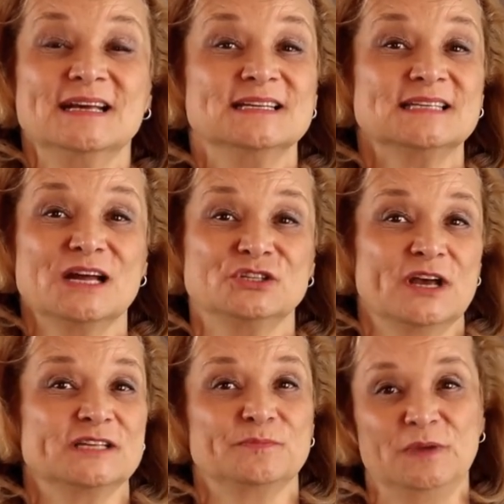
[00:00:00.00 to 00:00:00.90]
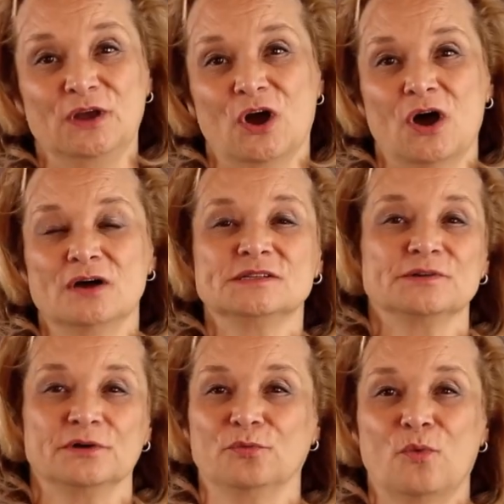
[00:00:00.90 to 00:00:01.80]
such as because
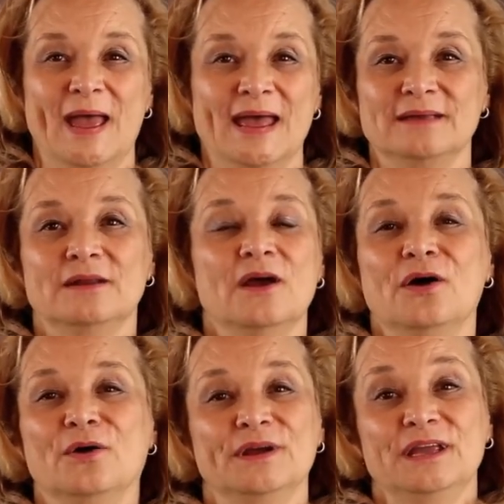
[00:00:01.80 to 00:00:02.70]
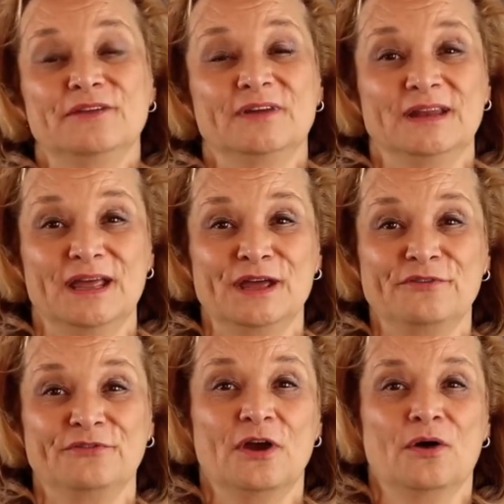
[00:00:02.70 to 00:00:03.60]
or when or even
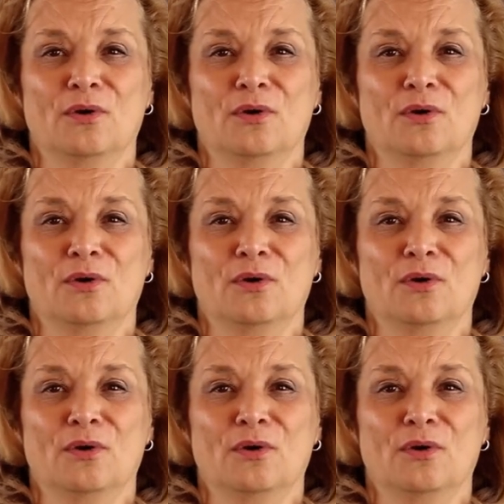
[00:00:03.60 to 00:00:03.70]
if